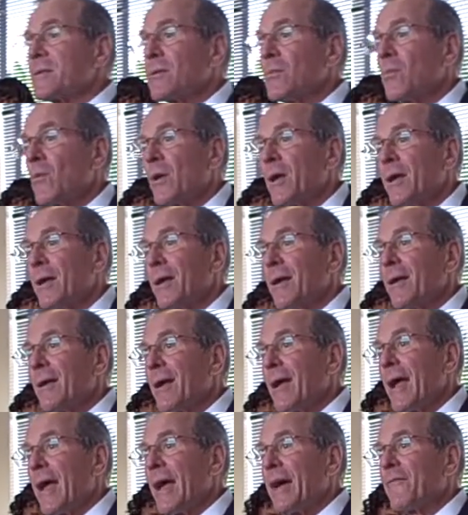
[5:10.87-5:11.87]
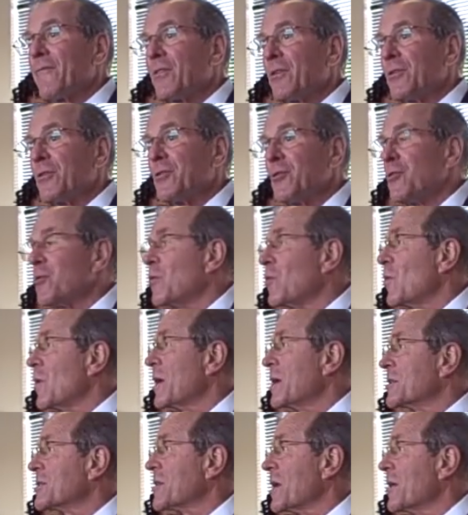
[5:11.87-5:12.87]
that we have to do
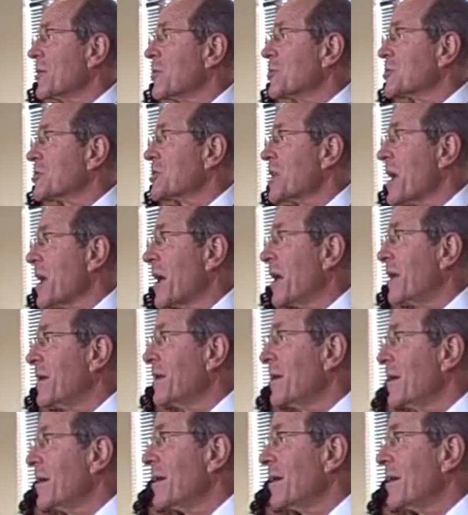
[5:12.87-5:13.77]
is understand